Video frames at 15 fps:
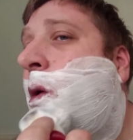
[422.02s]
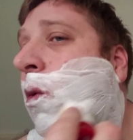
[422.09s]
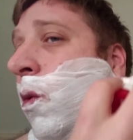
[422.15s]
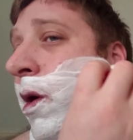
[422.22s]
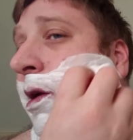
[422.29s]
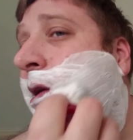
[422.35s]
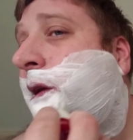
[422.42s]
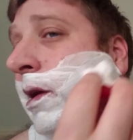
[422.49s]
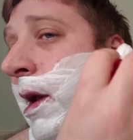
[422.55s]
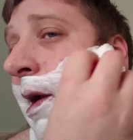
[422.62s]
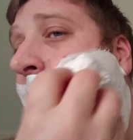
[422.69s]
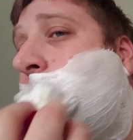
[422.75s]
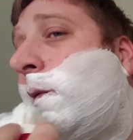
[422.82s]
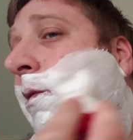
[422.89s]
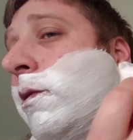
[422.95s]
One
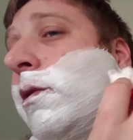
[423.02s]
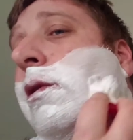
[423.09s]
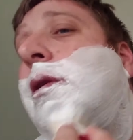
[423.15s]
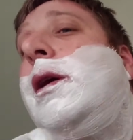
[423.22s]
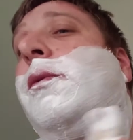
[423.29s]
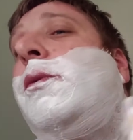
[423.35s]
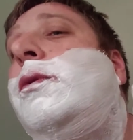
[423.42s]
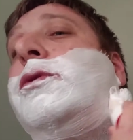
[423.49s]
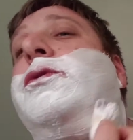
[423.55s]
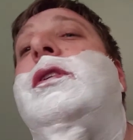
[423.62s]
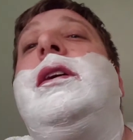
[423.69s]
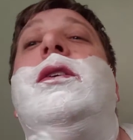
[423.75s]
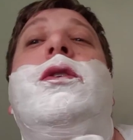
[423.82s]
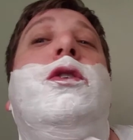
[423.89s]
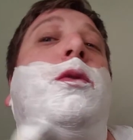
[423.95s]
character, I won't
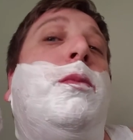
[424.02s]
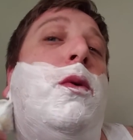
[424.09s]
say who,